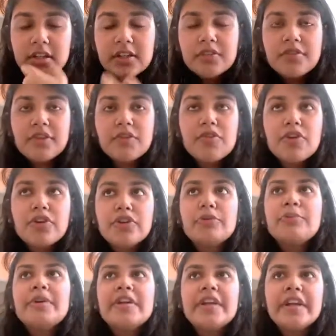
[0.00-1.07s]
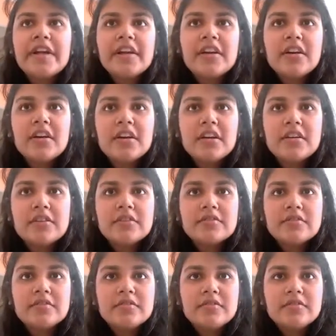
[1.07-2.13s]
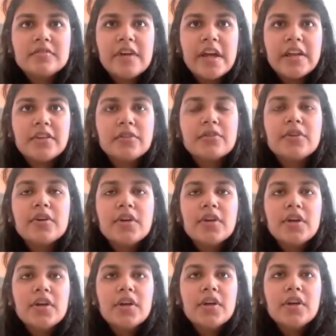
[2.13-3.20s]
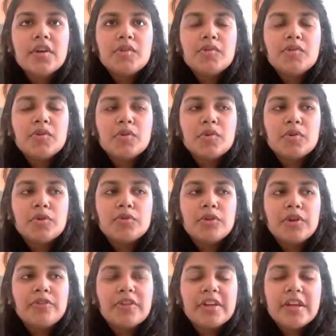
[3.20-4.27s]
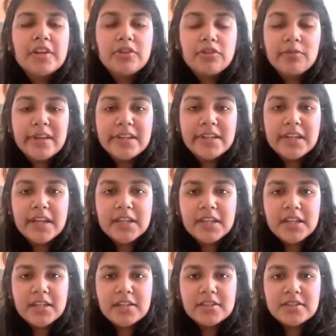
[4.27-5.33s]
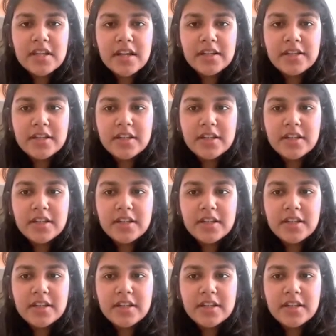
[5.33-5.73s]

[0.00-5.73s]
we want to predict value. So what we can do by KNN is that,